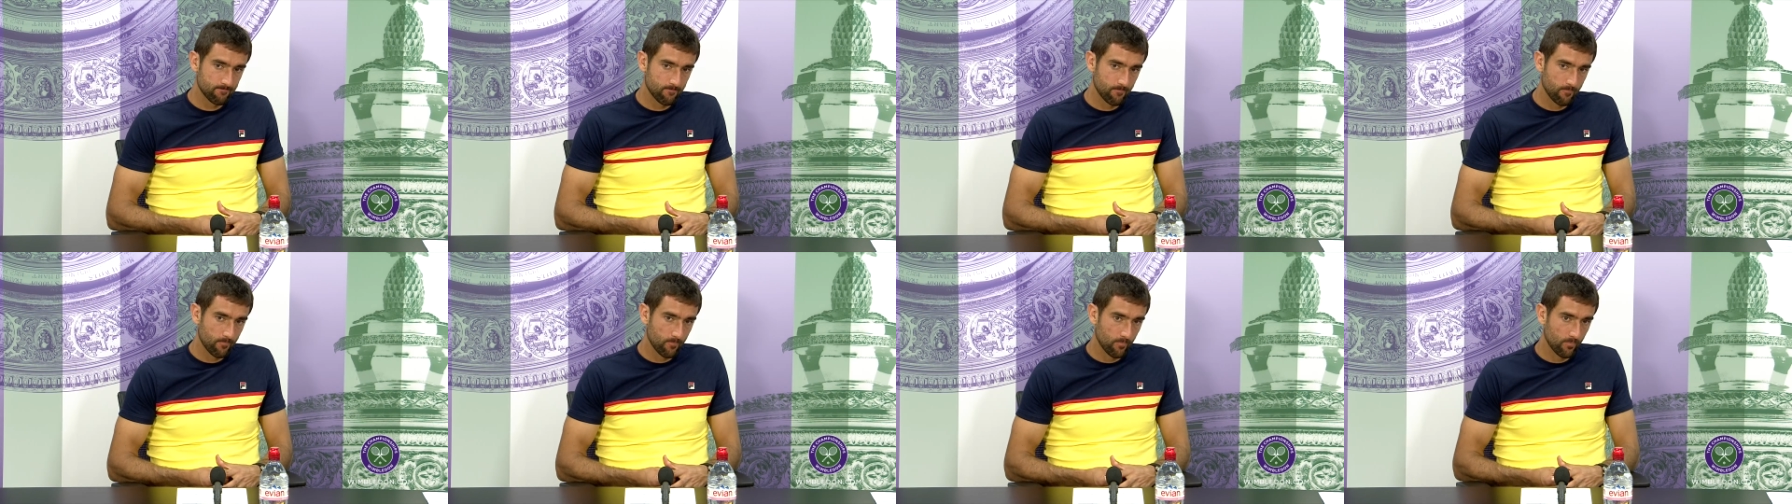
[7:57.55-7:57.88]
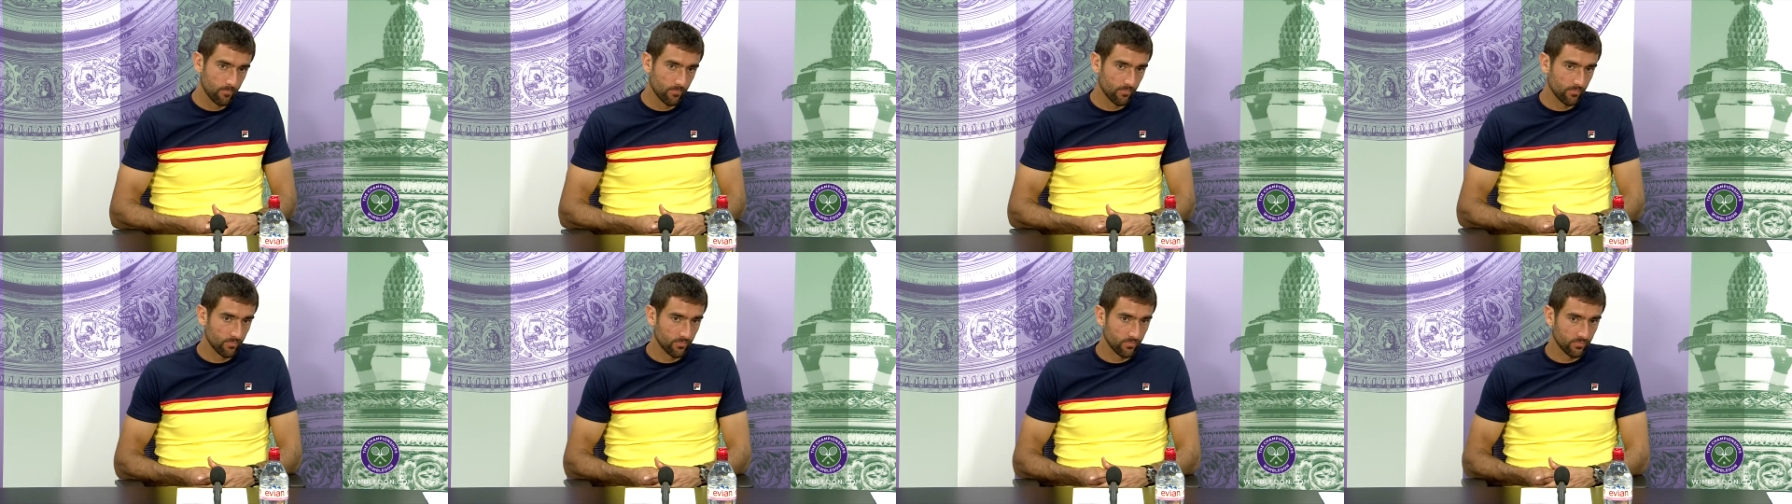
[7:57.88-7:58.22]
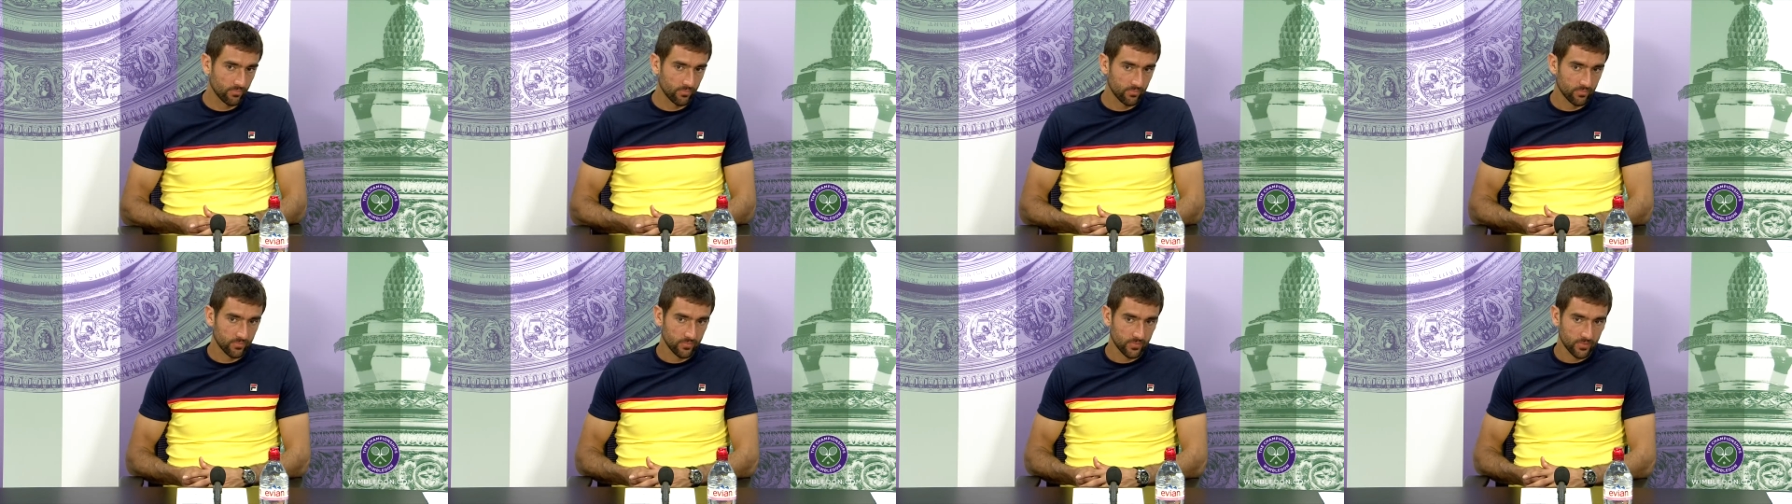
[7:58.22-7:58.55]
and then
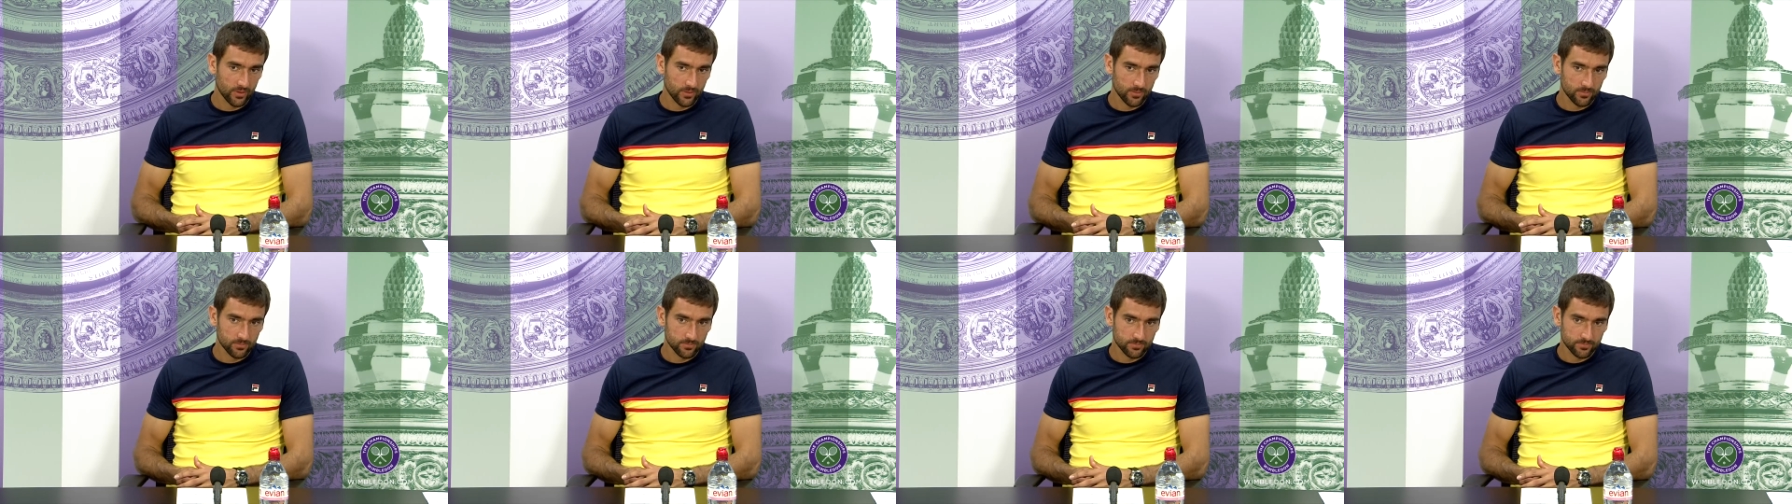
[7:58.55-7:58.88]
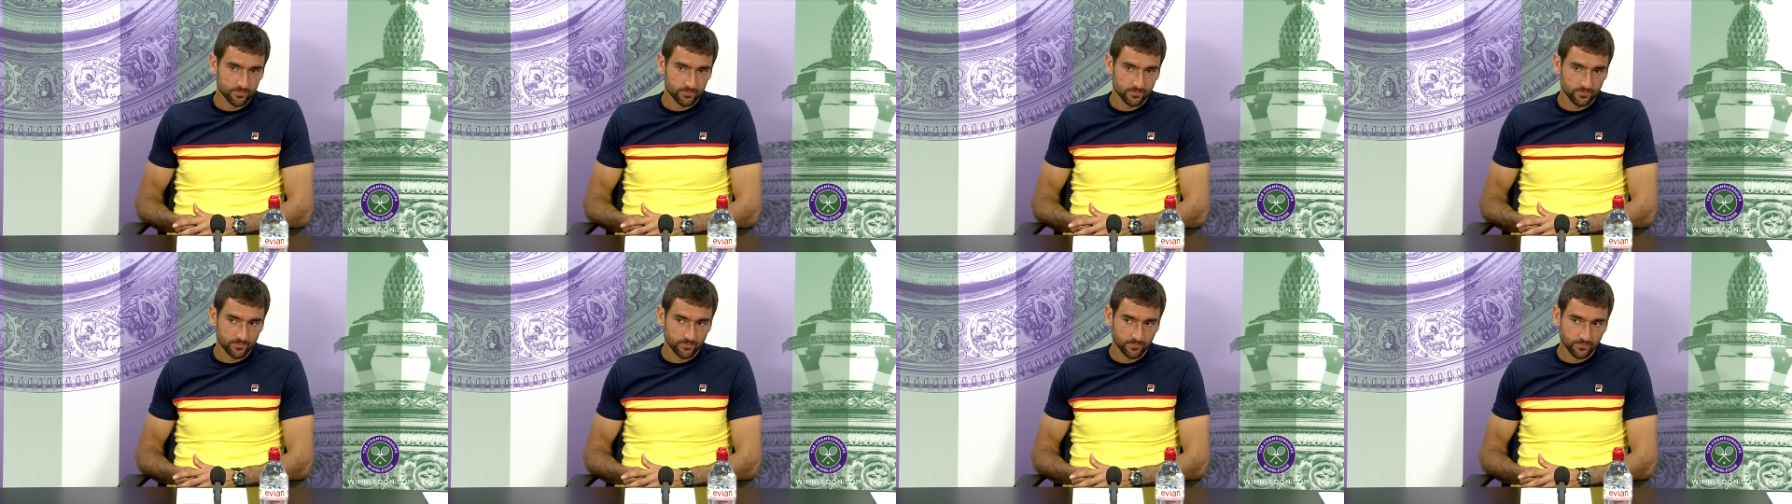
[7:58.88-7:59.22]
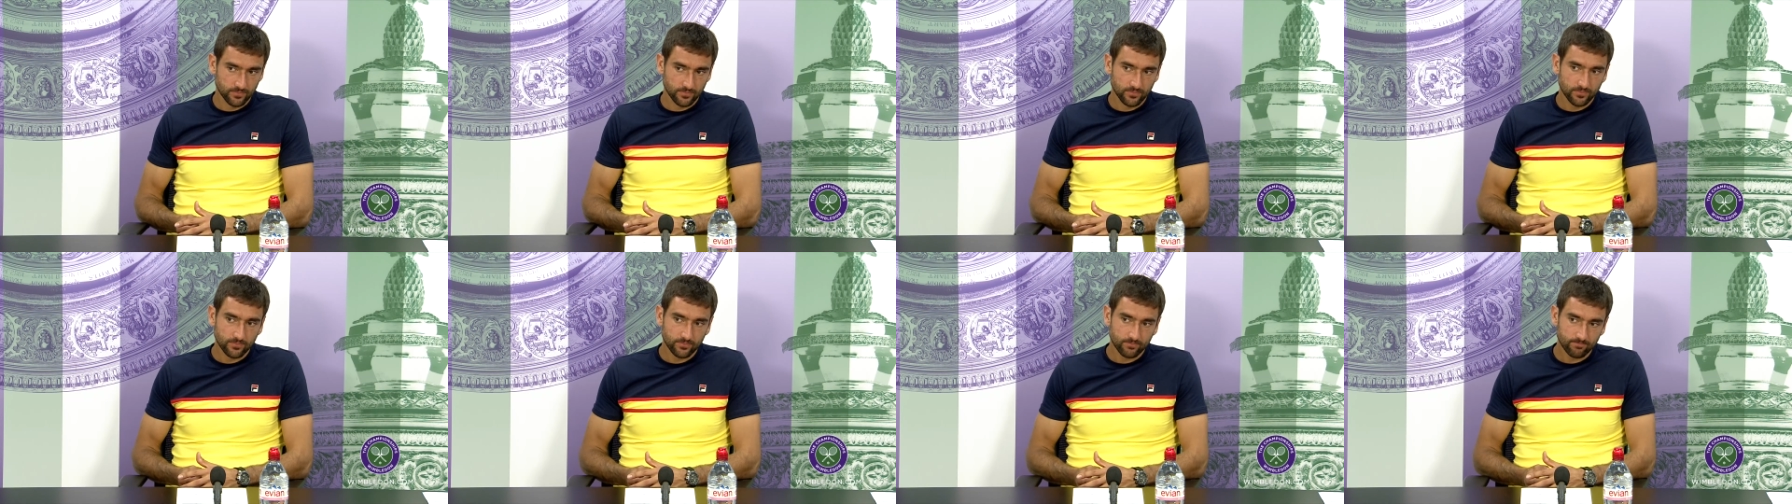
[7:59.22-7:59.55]
3.
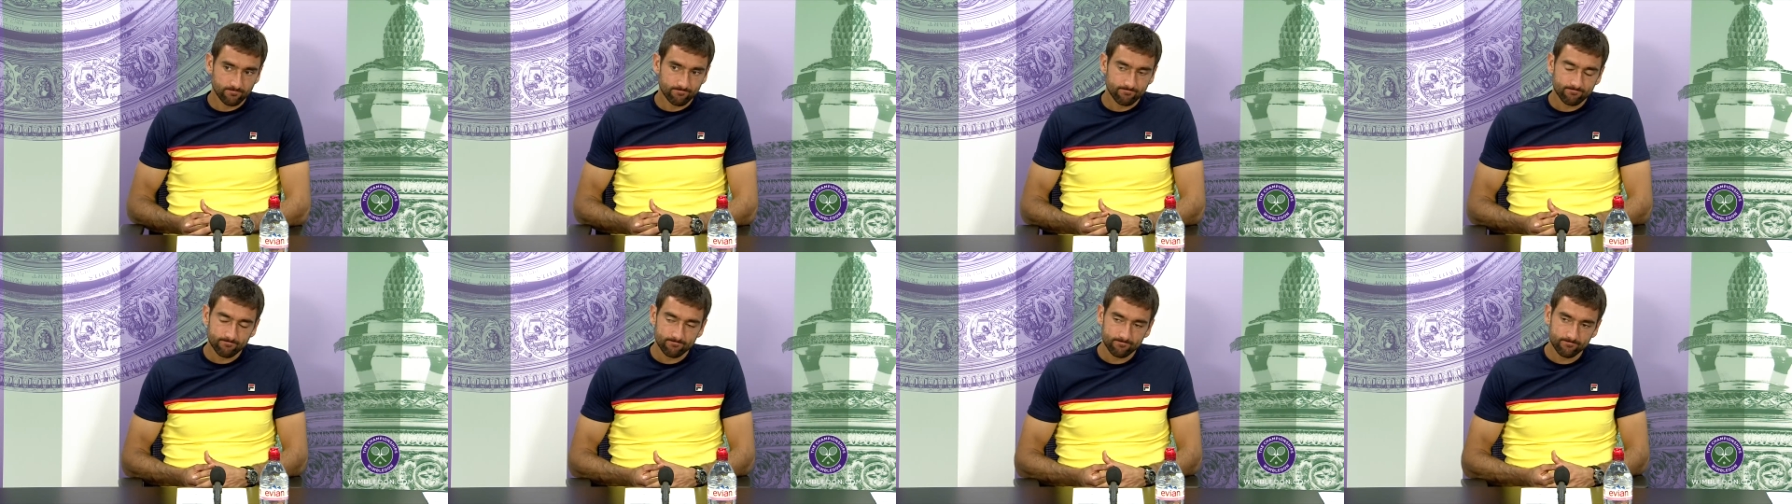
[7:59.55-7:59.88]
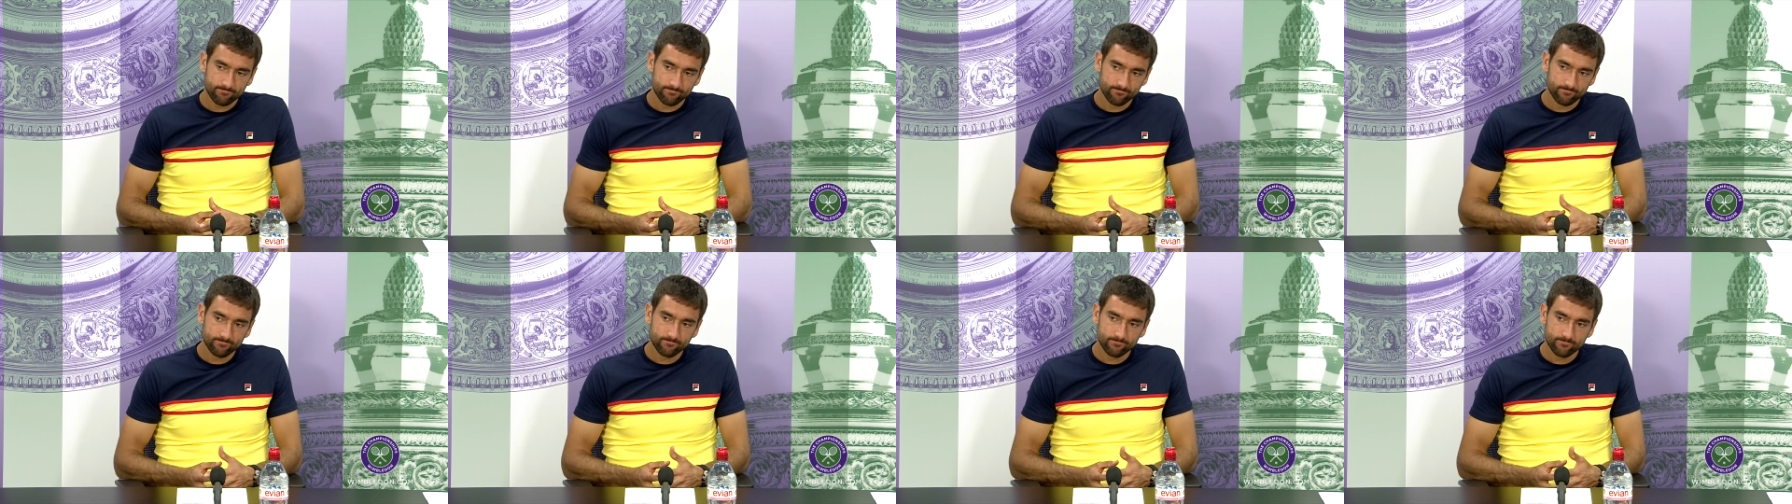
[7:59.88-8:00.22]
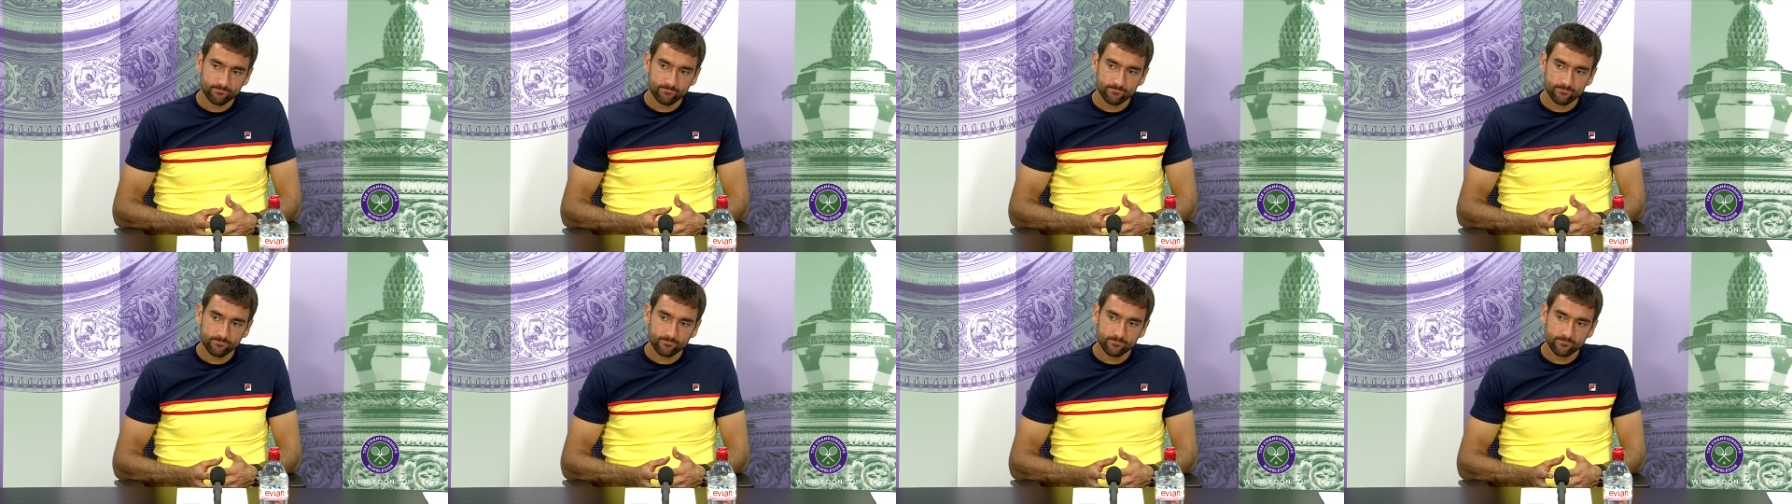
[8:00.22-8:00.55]
I just want
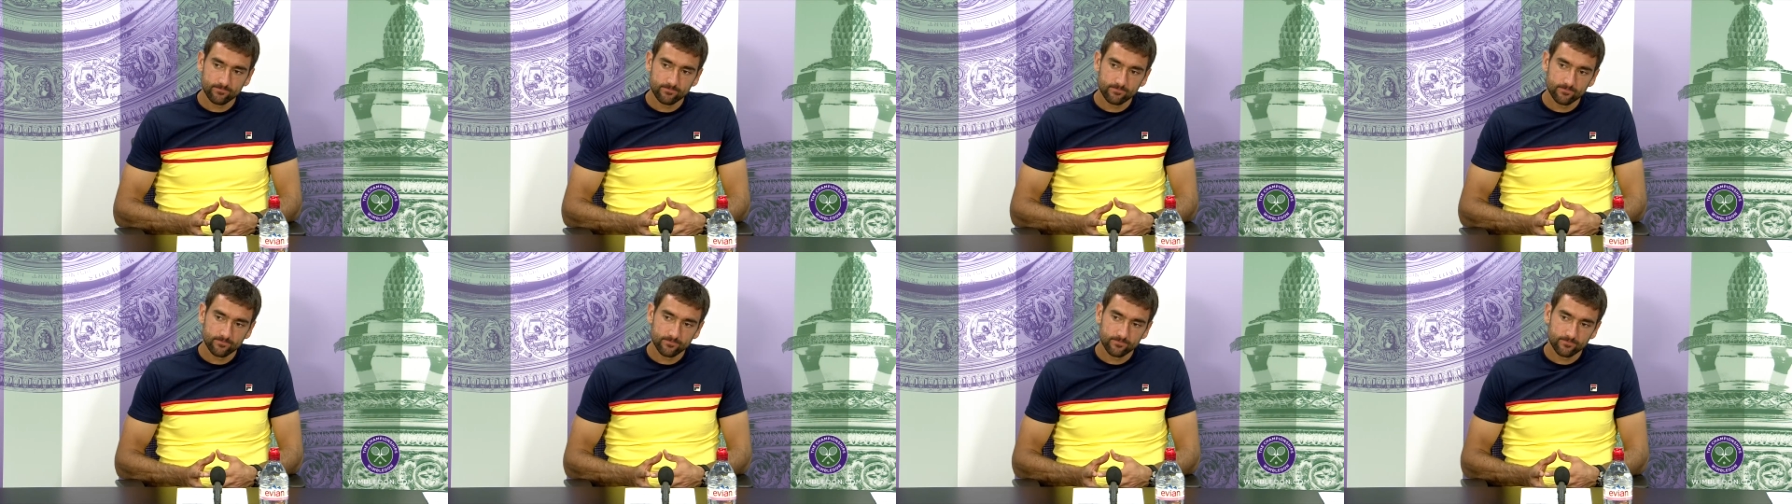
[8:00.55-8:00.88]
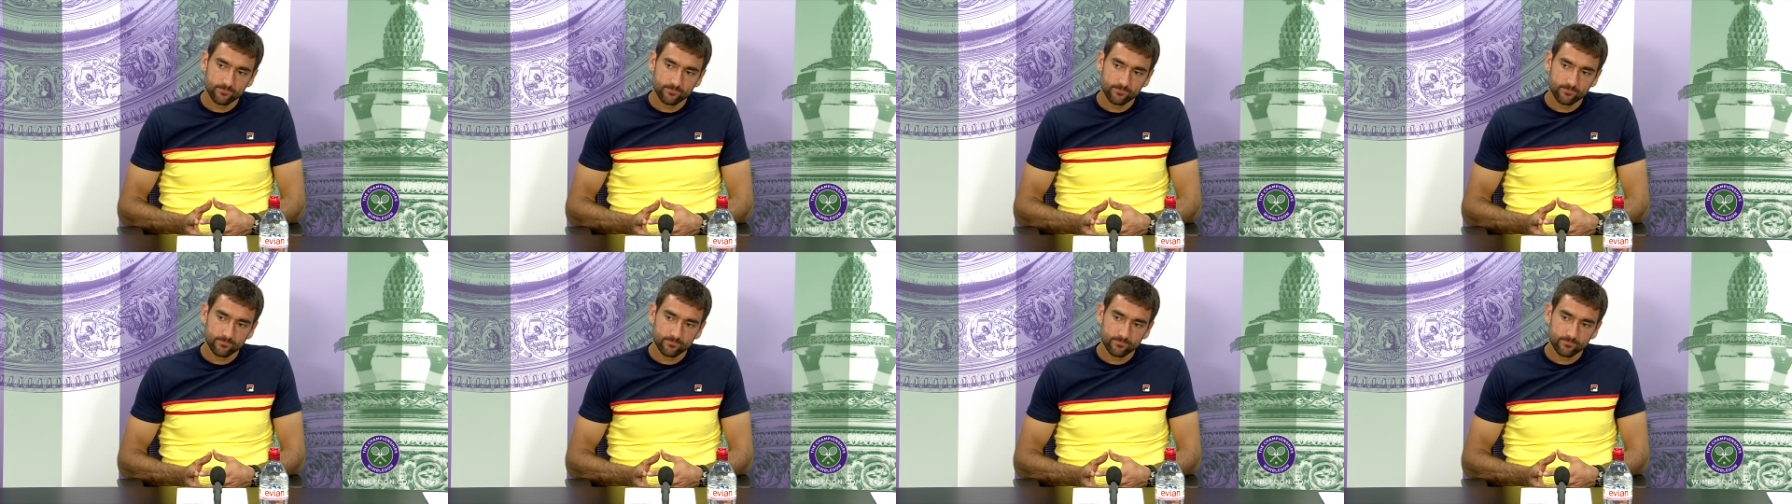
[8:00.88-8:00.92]
to ask about your